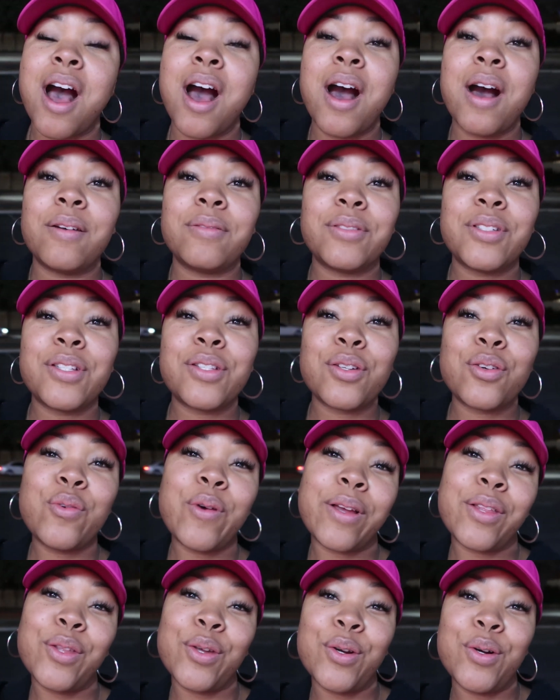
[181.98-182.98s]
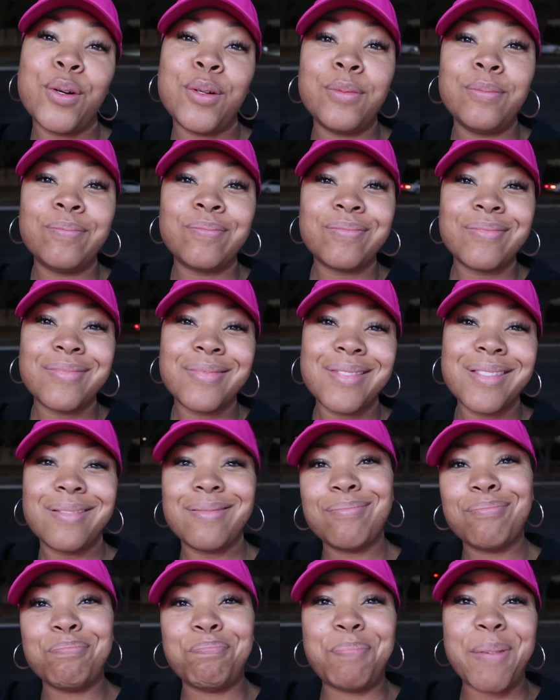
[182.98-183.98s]
uh, just a quick little
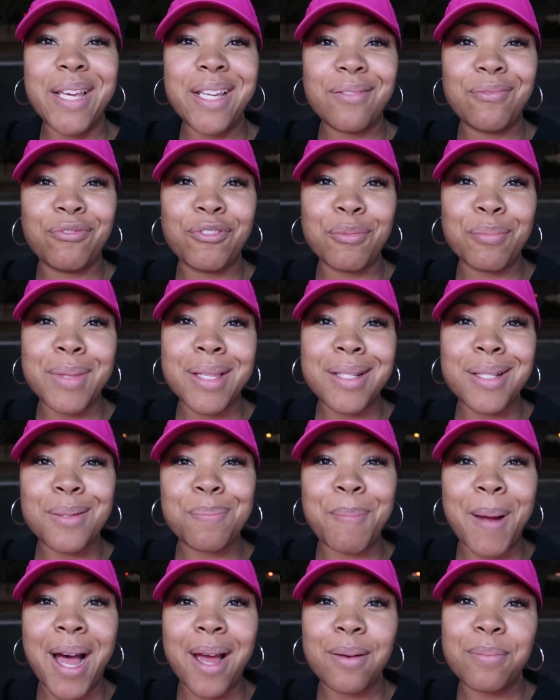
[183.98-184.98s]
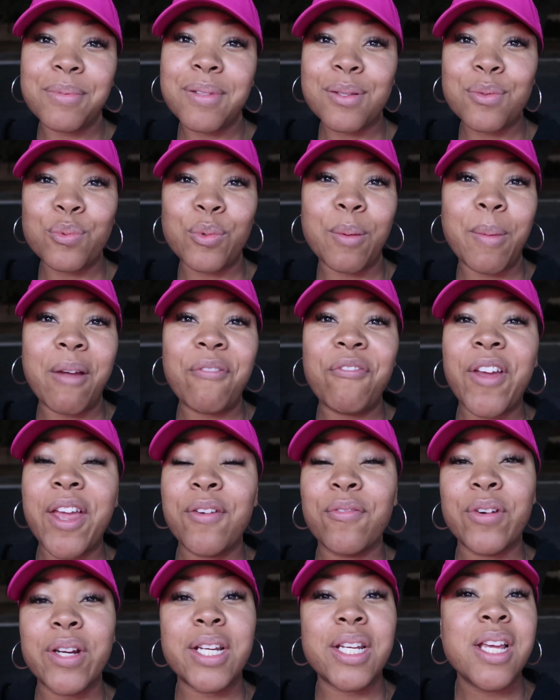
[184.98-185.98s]
bit from this spot. This is one of my
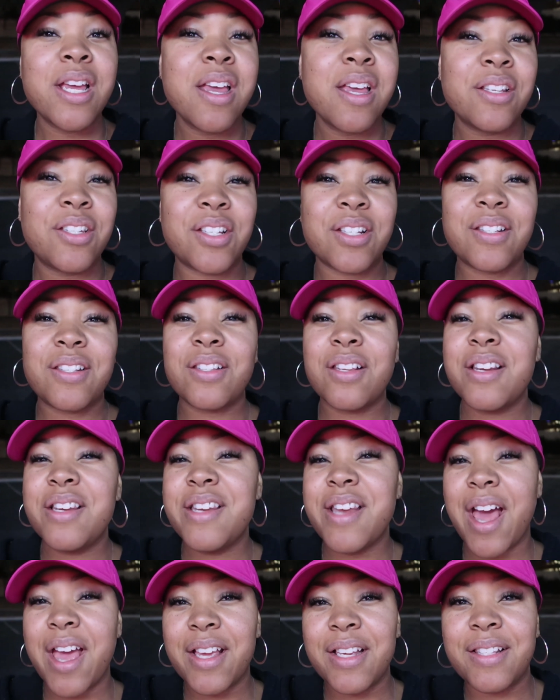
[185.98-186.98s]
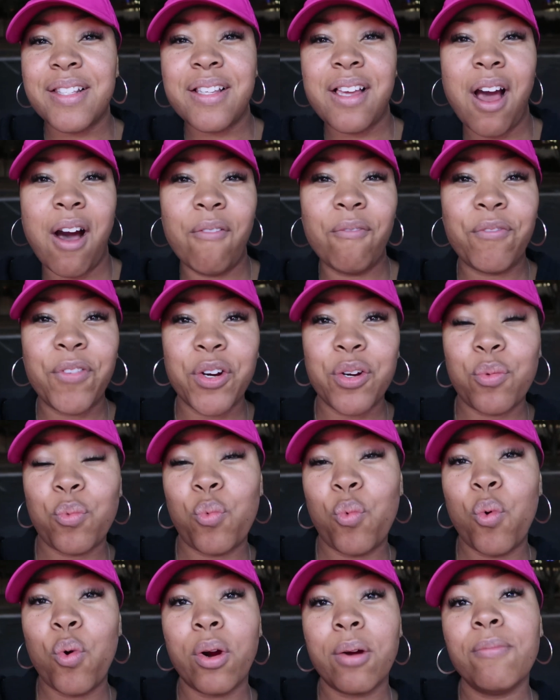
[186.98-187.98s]
favorite, just nice, comfort,
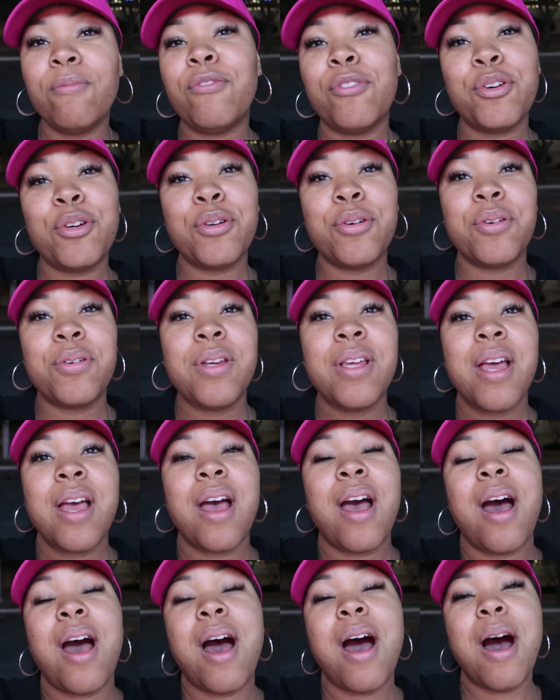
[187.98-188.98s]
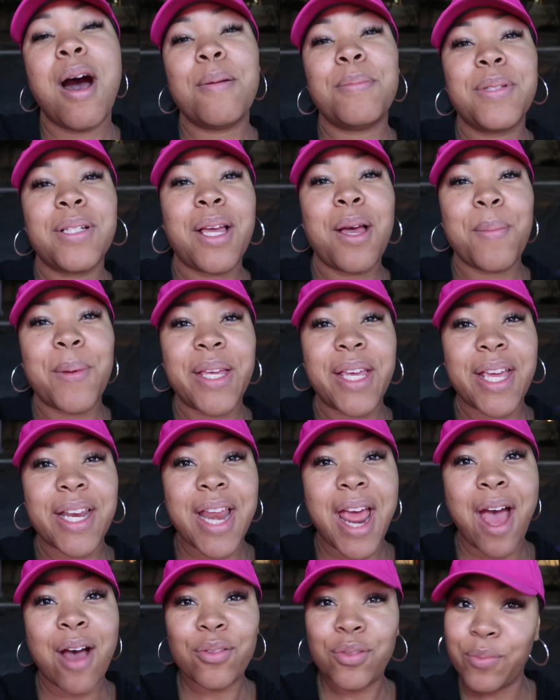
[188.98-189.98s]
warm food um, to come and get
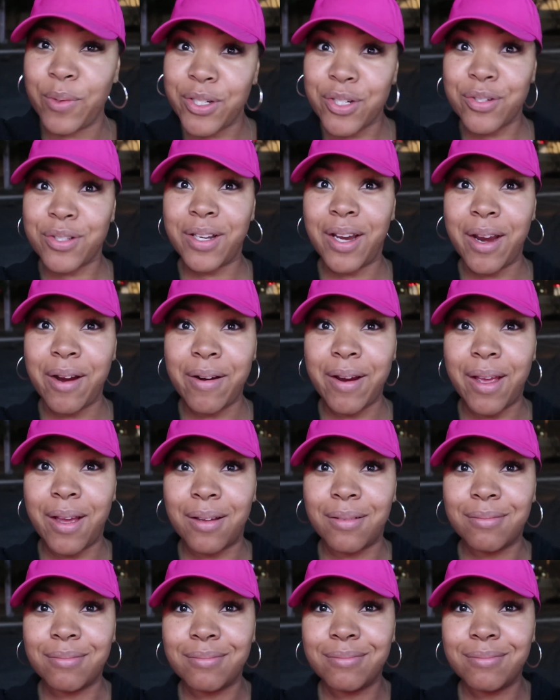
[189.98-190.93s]
out in the Richardson area.